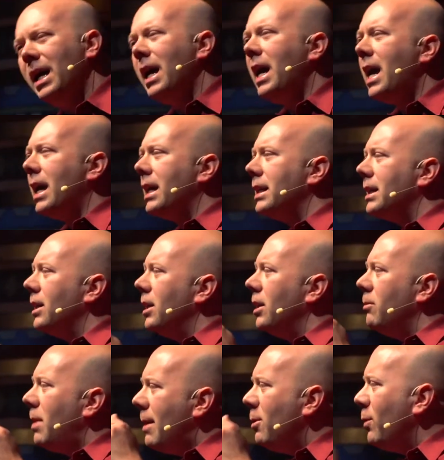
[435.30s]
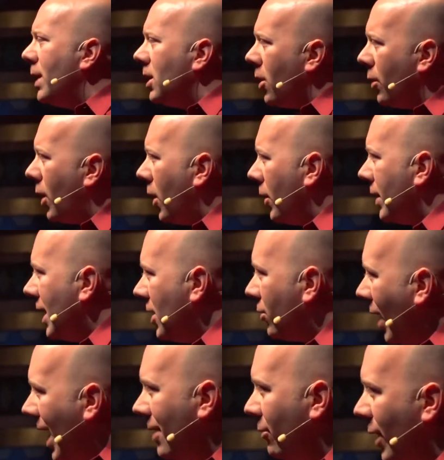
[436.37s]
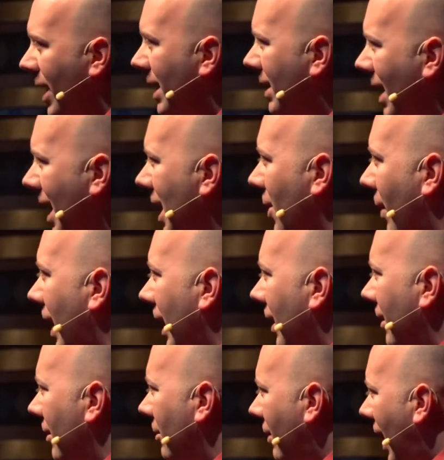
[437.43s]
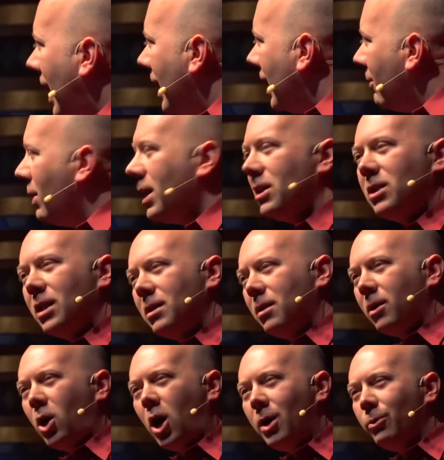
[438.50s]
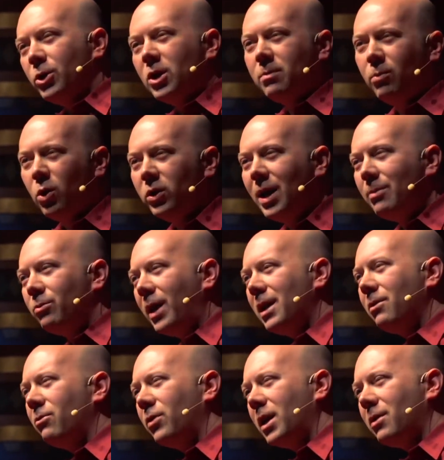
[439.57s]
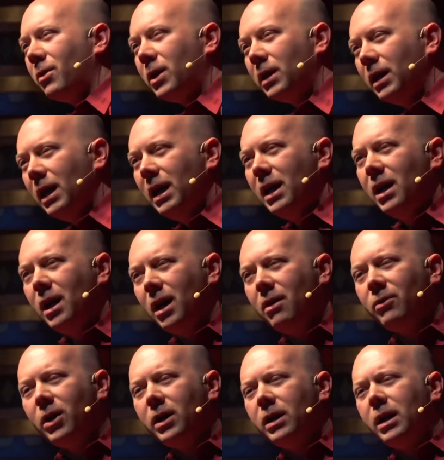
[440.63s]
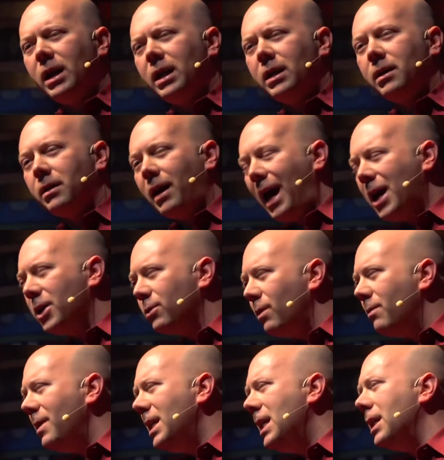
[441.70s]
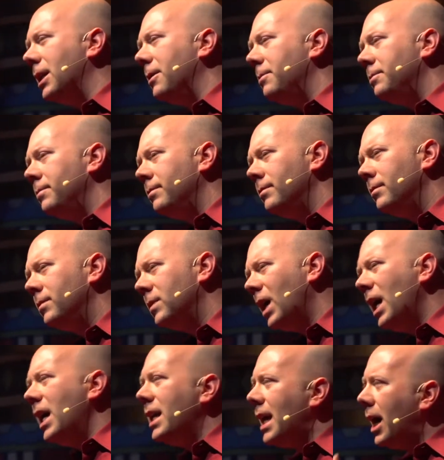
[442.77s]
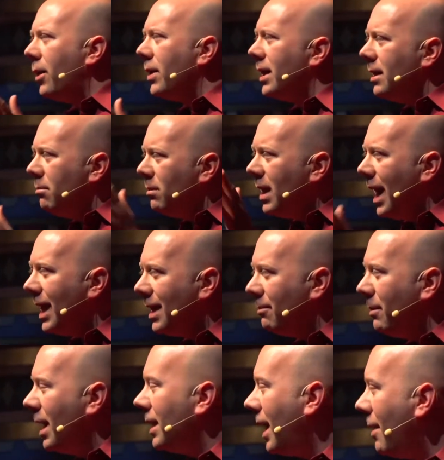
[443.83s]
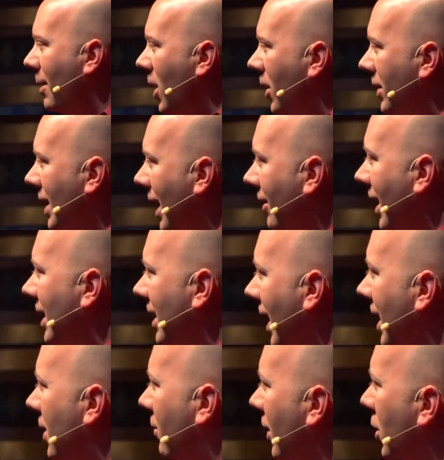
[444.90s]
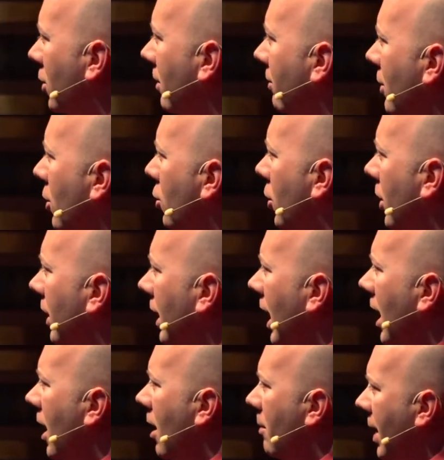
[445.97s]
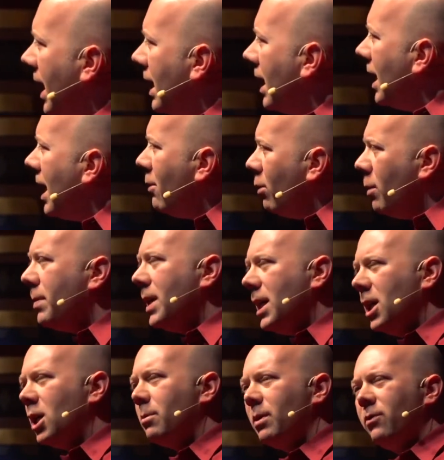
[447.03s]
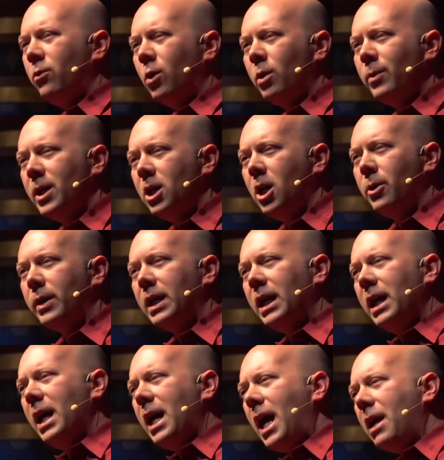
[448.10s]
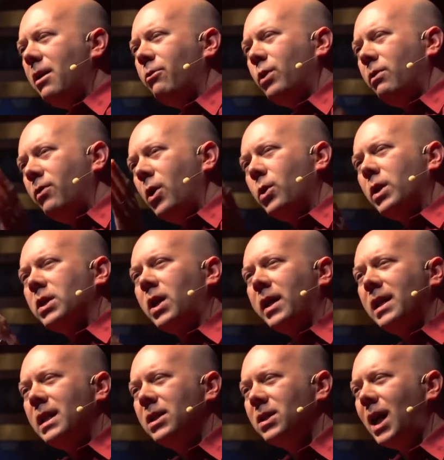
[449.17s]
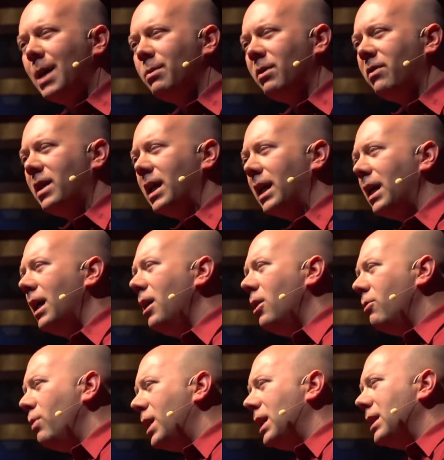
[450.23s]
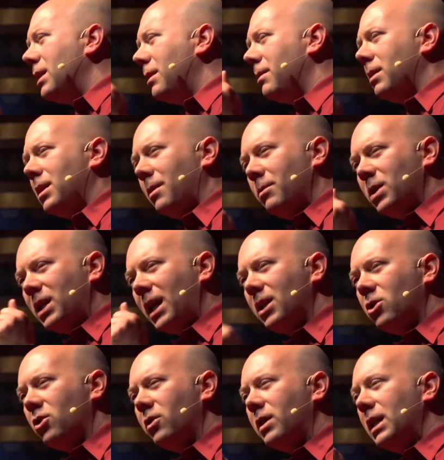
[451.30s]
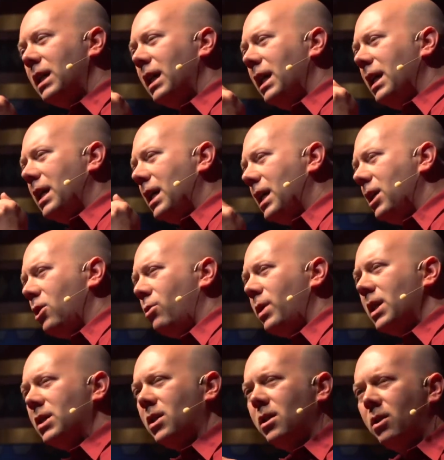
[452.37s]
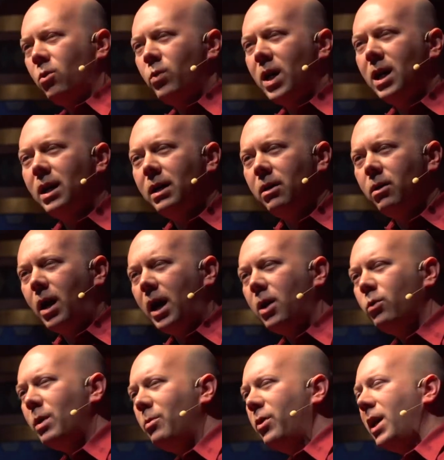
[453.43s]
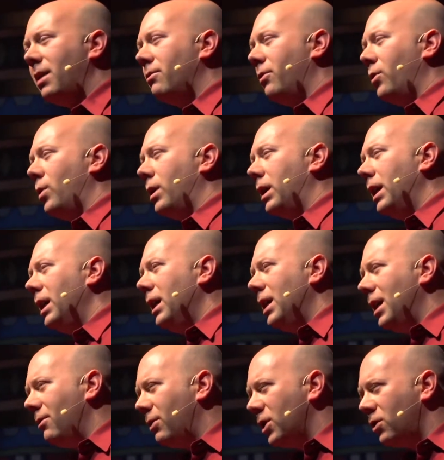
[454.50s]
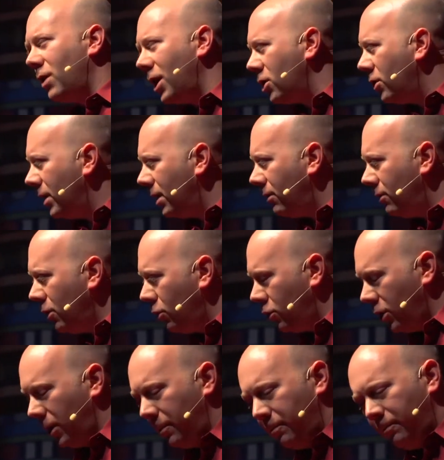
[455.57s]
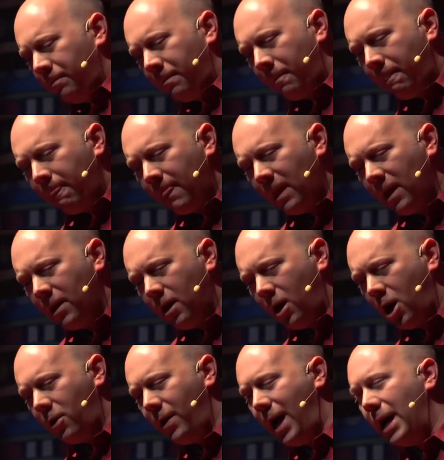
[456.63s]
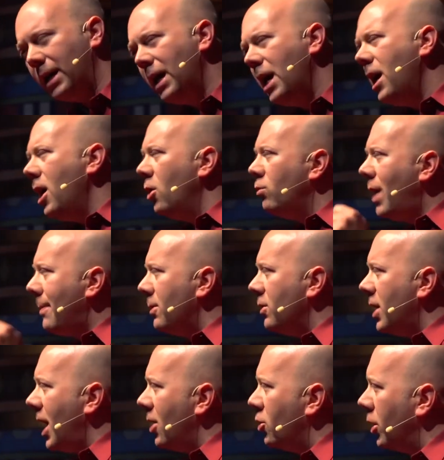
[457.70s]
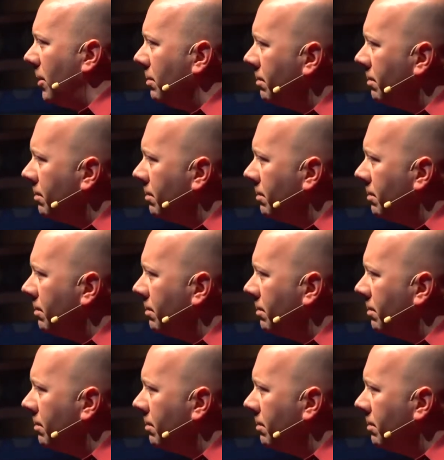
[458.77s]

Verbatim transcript: And maybe we don't all need driveways anyway, right? We could just, the car will just pull up right in front of our, of our uh, house when we need it. Now, that may, that may all sound like science fiction future, but it will be here before we know it. And if we focus on this type of thing, we can su- substantially increase the way uh, we plan for infrastructure in the future. All right, reputation.